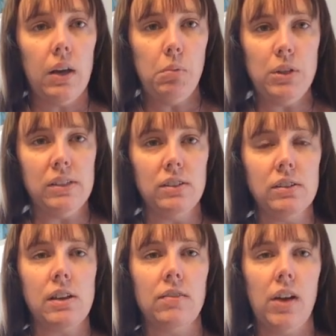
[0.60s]
Okay, boys and
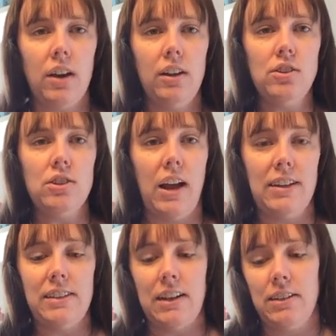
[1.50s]
girls, I've got another
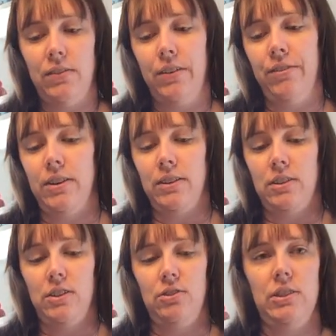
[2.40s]
science activity for us
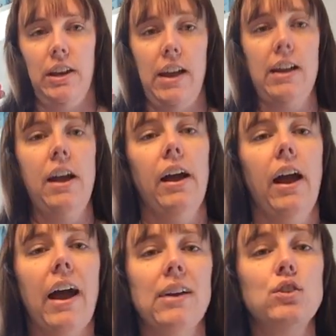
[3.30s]
to do today.
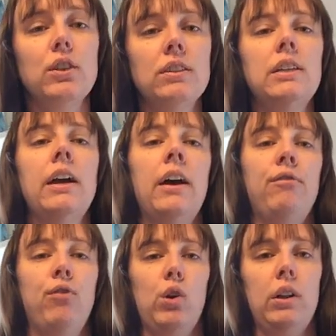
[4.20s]
As you can see, I have
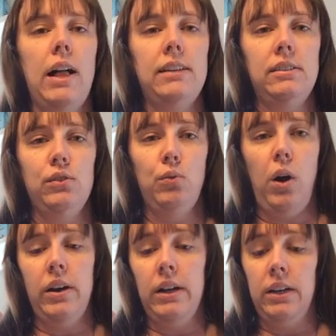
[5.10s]
4 glasses of
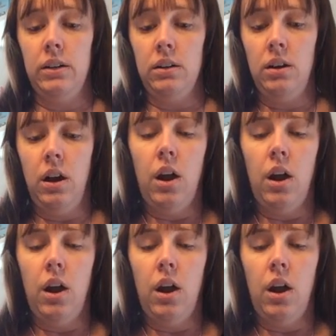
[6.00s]
water here.